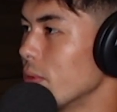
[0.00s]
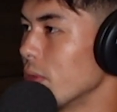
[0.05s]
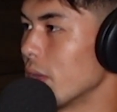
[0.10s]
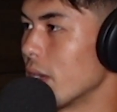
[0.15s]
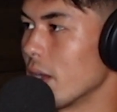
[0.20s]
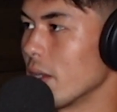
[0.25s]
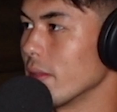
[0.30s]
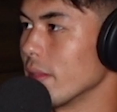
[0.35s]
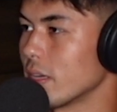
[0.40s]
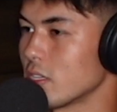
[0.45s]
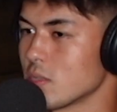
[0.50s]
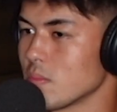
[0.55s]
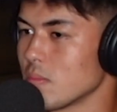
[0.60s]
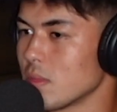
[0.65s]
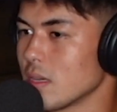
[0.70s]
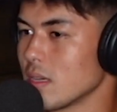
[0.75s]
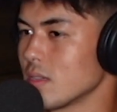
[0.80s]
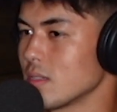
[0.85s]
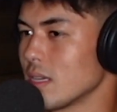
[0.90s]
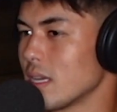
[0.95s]
You know, like some
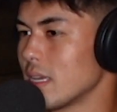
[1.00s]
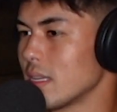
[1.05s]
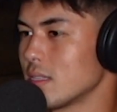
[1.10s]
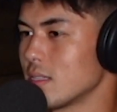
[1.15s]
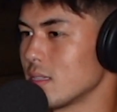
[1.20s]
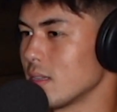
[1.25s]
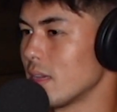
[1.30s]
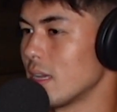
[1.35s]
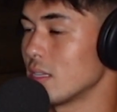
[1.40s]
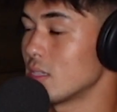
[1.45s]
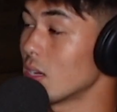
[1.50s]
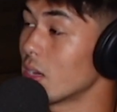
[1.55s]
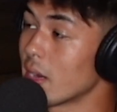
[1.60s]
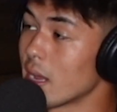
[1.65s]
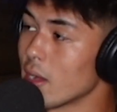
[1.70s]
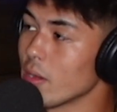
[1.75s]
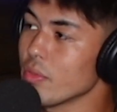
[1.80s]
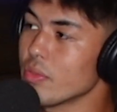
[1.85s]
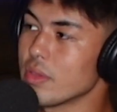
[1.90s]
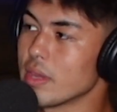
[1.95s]
things it's
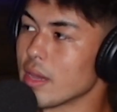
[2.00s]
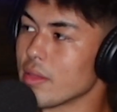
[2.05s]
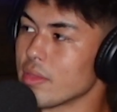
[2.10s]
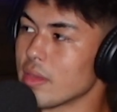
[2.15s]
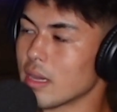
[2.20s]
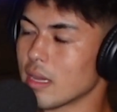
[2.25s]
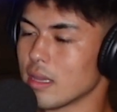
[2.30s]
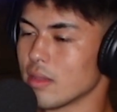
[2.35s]
unhealthy, I think.